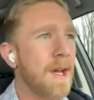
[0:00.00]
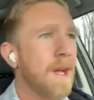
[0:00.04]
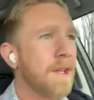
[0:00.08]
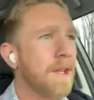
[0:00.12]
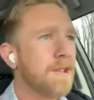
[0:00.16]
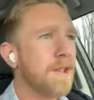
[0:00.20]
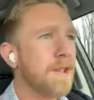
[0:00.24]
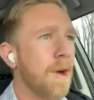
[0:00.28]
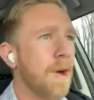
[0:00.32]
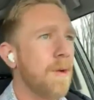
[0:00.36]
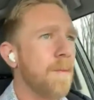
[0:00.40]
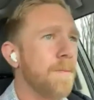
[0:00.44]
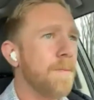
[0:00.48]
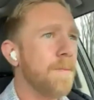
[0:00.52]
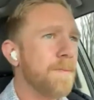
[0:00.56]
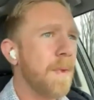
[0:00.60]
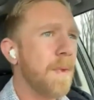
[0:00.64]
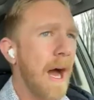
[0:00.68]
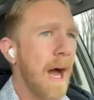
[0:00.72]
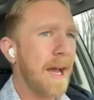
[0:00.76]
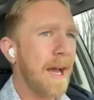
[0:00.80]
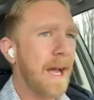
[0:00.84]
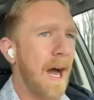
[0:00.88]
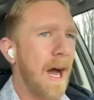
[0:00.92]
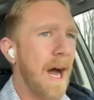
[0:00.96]
So
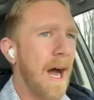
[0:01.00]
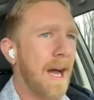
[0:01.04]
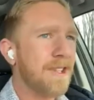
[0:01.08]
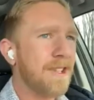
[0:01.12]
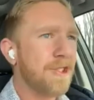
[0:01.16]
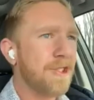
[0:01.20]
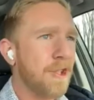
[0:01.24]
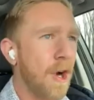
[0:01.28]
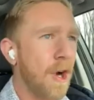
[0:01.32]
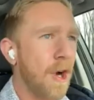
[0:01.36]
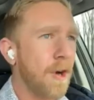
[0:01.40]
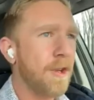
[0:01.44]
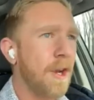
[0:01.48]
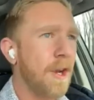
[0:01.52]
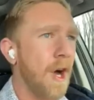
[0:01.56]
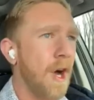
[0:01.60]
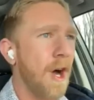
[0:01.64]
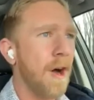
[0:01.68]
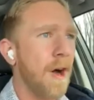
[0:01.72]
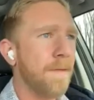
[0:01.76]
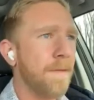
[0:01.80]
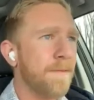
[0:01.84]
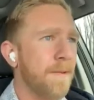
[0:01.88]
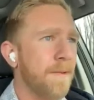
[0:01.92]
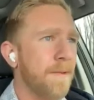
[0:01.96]
I started
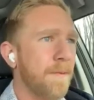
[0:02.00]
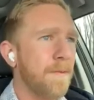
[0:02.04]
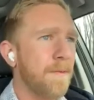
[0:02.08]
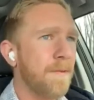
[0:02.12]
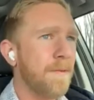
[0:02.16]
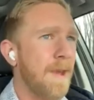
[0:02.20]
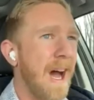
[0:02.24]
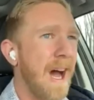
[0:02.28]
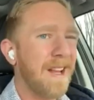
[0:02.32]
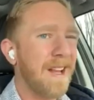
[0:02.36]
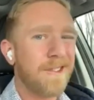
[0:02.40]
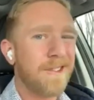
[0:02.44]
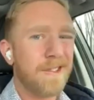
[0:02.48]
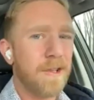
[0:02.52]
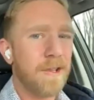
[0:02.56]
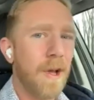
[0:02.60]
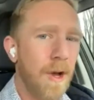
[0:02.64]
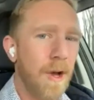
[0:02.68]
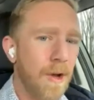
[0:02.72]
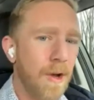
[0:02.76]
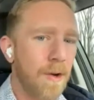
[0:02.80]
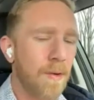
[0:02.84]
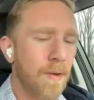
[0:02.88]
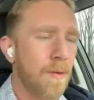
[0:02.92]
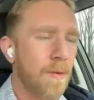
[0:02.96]
off not
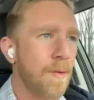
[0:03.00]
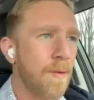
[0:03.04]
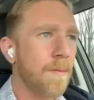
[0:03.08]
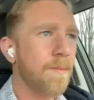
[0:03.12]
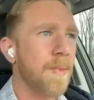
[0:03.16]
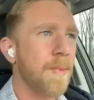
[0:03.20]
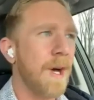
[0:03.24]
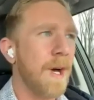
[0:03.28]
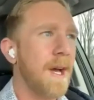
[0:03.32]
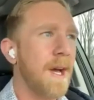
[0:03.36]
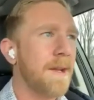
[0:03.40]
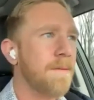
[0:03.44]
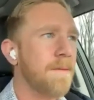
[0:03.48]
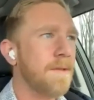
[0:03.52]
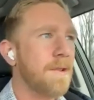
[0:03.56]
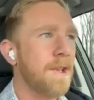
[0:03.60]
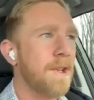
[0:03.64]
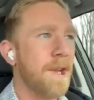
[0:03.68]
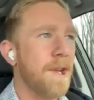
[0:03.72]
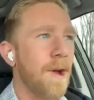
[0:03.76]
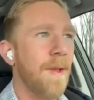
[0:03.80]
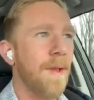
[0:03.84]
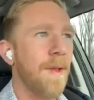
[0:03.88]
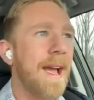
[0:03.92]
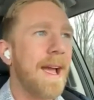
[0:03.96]
slow, but,
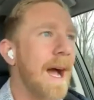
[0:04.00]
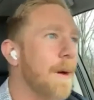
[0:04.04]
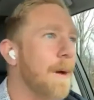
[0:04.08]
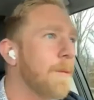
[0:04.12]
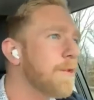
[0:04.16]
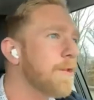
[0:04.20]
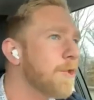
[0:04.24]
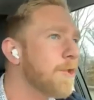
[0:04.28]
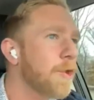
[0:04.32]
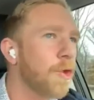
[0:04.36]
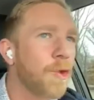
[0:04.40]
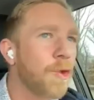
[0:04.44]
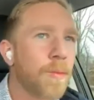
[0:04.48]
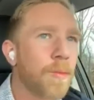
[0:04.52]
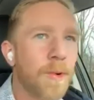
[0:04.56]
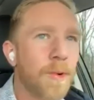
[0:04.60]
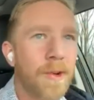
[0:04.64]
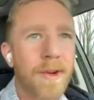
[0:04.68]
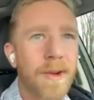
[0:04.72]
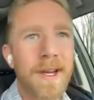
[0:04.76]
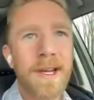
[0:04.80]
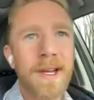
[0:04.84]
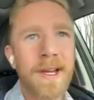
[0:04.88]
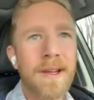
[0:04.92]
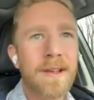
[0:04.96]
like I was
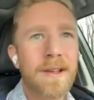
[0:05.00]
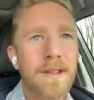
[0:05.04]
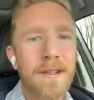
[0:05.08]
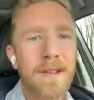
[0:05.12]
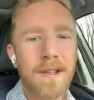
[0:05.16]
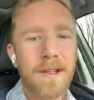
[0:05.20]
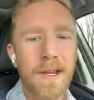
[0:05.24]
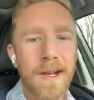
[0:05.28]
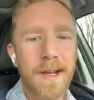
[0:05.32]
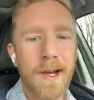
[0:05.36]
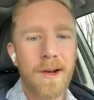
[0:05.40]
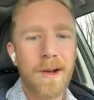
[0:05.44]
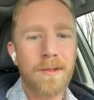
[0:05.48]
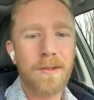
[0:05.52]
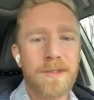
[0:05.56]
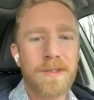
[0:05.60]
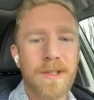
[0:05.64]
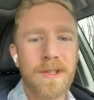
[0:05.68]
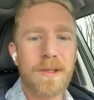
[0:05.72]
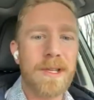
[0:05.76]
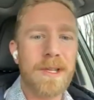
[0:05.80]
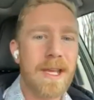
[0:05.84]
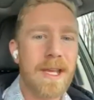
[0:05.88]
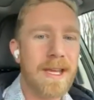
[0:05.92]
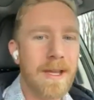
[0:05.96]
Ubering,
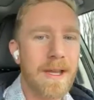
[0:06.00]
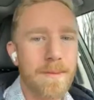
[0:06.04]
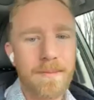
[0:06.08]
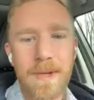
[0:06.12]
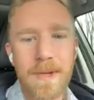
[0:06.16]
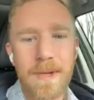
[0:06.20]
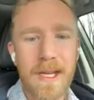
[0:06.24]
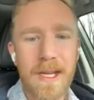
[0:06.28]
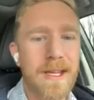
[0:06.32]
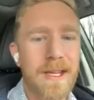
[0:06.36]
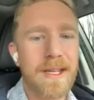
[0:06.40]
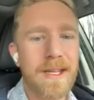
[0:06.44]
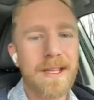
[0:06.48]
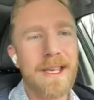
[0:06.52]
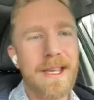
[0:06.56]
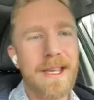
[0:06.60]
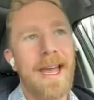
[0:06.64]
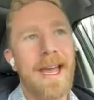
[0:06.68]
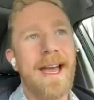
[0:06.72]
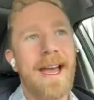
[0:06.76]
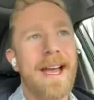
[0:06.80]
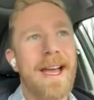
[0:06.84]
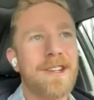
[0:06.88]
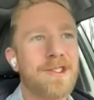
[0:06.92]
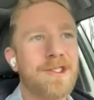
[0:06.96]
to get immediate
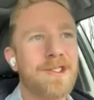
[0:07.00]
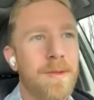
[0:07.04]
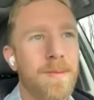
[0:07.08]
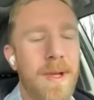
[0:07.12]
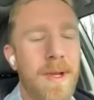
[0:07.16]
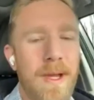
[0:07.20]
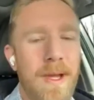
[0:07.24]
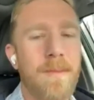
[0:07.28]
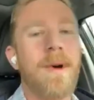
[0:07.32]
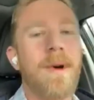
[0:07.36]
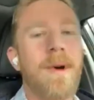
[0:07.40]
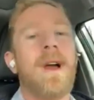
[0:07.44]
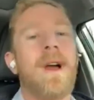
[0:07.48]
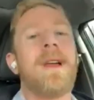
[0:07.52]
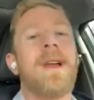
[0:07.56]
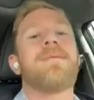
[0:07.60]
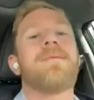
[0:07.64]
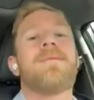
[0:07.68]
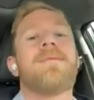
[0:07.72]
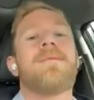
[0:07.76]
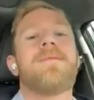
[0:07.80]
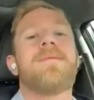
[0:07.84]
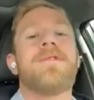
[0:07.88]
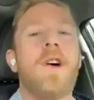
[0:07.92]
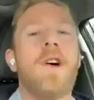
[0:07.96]
cash to pay my
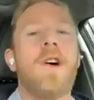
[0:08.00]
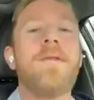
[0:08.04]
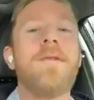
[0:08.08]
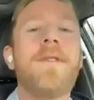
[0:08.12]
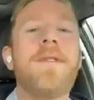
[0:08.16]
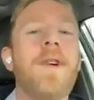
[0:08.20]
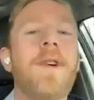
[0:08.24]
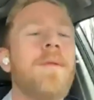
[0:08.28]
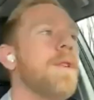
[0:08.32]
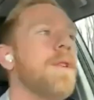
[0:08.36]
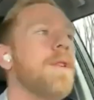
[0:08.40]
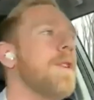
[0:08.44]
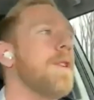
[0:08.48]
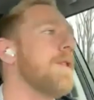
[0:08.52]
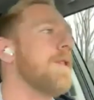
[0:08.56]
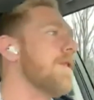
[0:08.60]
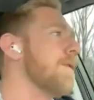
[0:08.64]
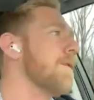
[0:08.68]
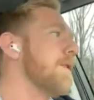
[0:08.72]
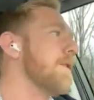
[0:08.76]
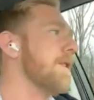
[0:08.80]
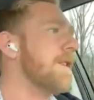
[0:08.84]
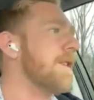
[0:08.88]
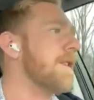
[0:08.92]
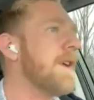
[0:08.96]
cell phone
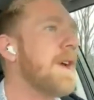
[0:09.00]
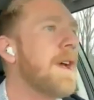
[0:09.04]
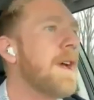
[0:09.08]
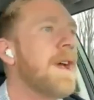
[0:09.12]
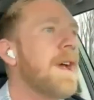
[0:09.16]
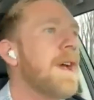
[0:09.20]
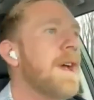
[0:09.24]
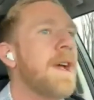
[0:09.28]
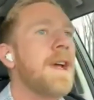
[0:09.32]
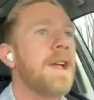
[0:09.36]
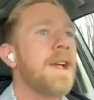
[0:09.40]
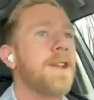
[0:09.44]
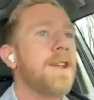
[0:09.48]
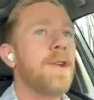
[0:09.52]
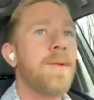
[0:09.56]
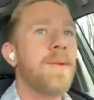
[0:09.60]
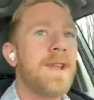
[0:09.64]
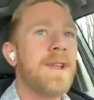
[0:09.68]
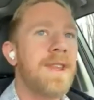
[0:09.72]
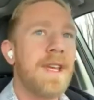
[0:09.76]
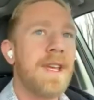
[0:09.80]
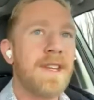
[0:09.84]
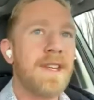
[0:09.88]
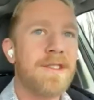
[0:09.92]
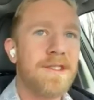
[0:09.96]
bill and
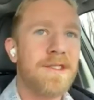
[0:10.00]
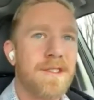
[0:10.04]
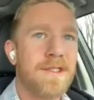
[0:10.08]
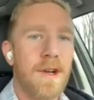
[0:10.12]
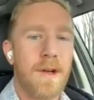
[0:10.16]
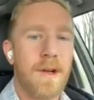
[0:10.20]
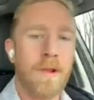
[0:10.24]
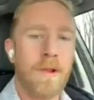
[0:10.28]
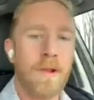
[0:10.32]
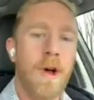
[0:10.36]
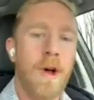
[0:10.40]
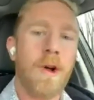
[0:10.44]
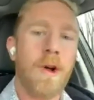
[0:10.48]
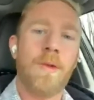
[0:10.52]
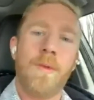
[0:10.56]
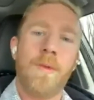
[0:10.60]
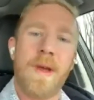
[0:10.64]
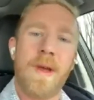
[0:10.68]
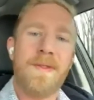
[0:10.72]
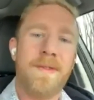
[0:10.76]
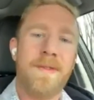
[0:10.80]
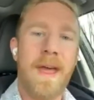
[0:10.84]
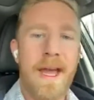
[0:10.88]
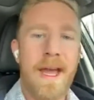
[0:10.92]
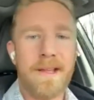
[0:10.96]
doing this along with
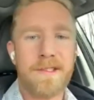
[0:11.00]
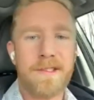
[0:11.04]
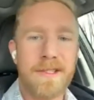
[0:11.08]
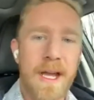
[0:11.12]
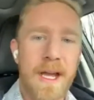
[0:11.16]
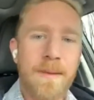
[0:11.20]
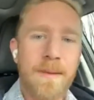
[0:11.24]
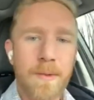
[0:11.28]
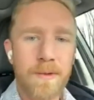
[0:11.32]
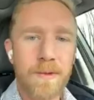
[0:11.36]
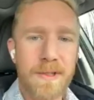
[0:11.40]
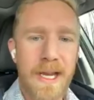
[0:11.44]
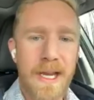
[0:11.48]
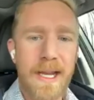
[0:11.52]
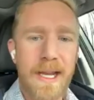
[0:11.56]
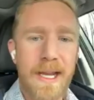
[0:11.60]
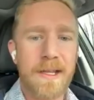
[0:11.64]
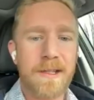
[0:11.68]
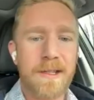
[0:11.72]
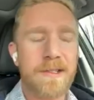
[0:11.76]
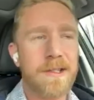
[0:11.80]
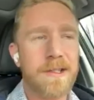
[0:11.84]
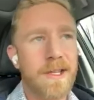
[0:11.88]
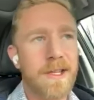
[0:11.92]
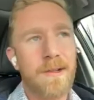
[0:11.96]
that
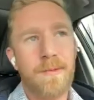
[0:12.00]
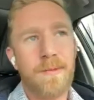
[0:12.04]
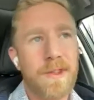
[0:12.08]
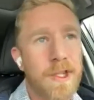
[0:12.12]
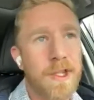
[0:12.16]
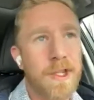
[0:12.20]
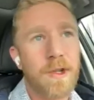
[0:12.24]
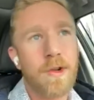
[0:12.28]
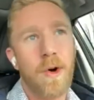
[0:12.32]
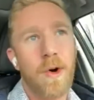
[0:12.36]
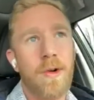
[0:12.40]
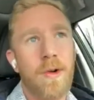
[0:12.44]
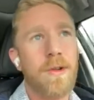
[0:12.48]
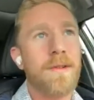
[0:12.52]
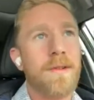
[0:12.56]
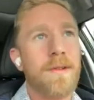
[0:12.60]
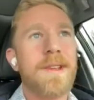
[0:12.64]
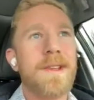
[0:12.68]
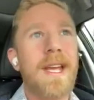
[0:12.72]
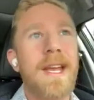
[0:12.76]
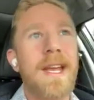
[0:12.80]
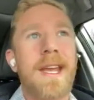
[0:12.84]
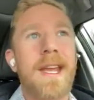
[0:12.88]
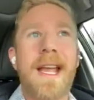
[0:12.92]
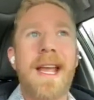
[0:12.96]
simultaneously with the goal of
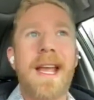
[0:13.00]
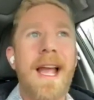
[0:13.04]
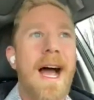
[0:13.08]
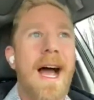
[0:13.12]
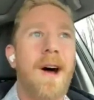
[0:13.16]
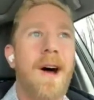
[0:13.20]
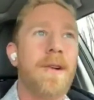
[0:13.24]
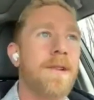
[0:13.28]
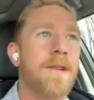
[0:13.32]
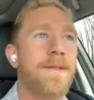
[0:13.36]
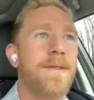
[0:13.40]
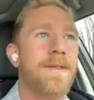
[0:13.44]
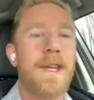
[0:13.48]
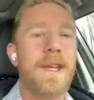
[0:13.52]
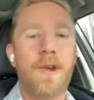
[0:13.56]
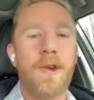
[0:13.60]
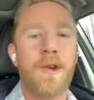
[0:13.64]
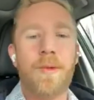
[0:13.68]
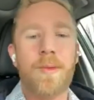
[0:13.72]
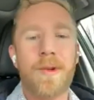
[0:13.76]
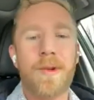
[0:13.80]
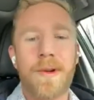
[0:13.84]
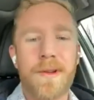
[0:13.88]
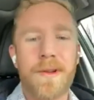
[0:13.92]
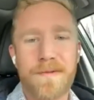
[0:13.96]
getting out of the
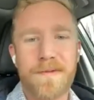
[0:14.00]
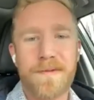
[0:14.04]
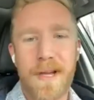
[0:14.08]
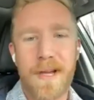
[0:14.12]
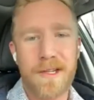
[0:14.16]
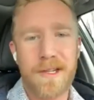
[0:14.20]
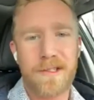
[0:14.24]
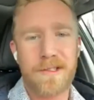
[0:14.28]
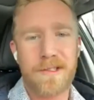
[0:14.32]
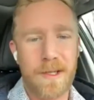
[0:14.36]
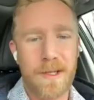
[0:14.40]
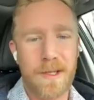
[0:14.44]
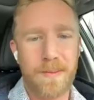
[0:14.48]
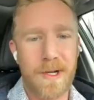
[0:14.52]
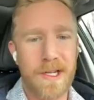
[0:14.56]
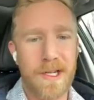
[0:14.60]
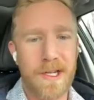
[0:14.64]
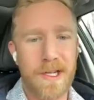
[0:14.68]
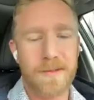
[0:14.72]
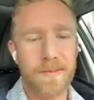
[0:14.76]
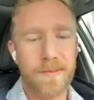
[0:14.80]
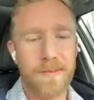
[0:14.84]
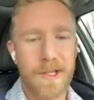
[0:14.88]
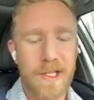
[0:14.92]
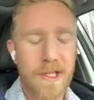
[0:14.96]
Uber as fast as I
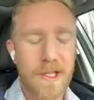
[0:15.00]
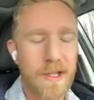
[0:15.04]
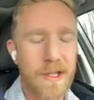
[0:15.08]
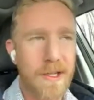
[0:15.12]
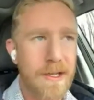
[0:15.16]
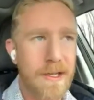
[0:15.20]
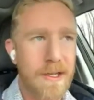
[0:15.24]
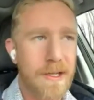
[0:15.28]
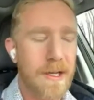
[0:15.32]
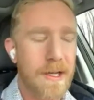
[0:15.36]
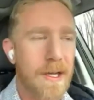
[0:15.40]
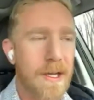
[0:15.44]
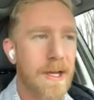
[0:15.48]
possibly could.